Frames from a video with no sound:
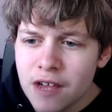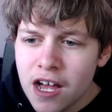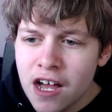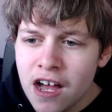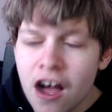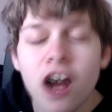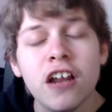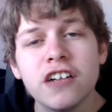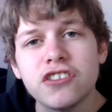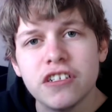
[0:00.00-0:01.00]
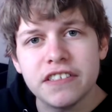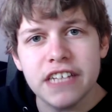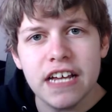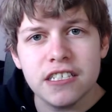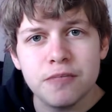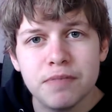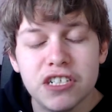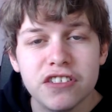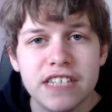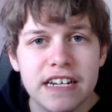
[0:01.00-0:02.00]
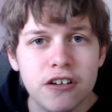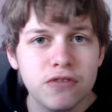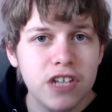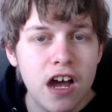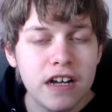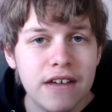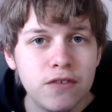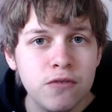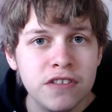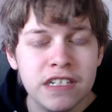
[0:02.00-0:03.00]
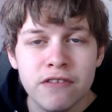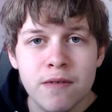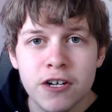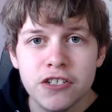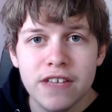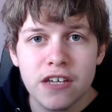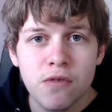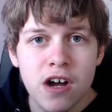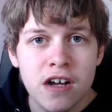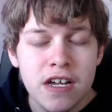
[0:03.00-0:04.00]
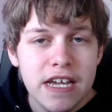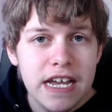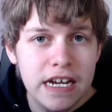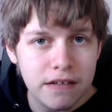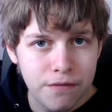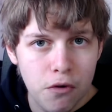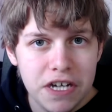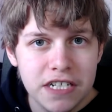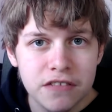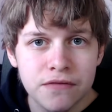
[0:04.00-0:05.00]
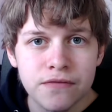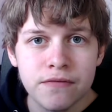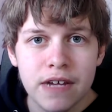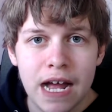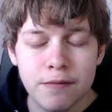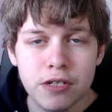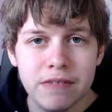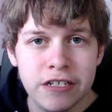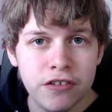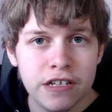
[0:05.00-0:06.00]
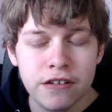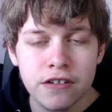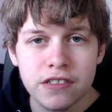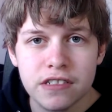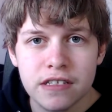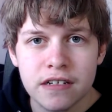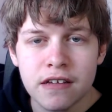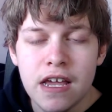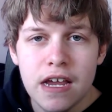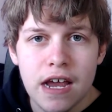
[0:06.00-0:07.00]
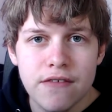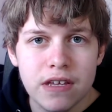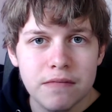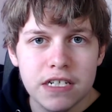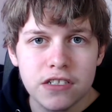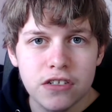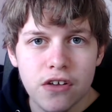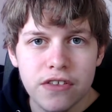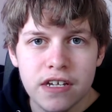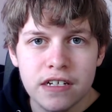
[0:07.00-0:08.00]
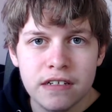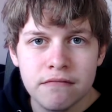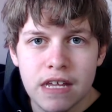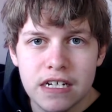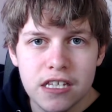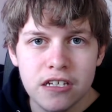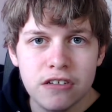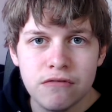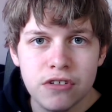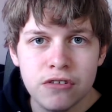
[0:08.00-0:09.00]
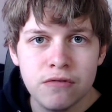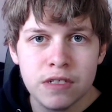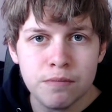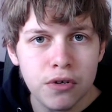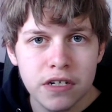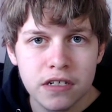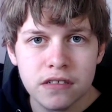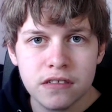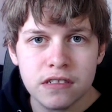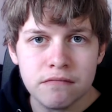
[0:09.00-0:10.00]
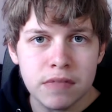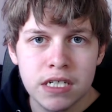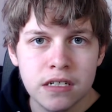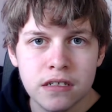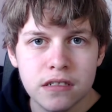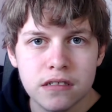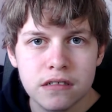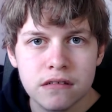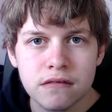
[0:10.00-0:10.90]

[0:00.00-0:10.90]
I like sunsets, because then it goes dark afterwards, and it reminds you that you are in a void of absolutely nothingness, and that everything means nothing, and anything you do is pointless and meaningless, and